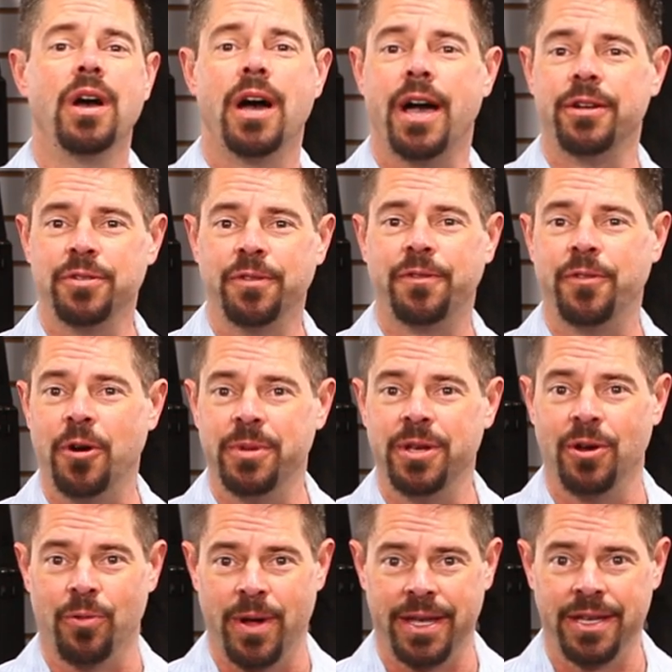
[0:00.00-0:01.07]
hydrophobia
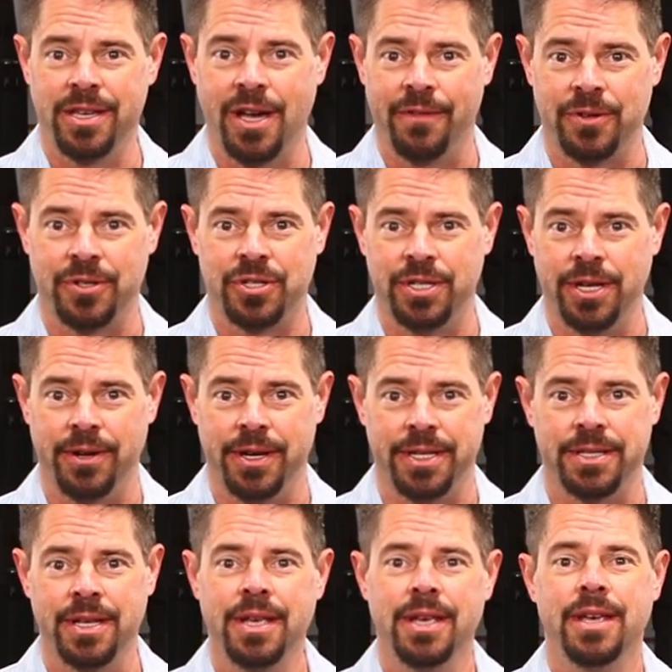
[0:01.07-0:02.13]
rain cover
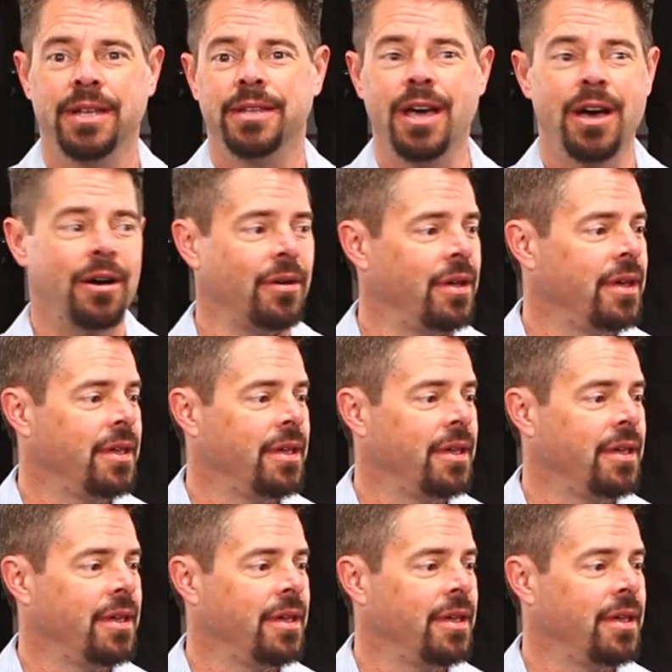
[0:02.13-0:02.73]
series. Now,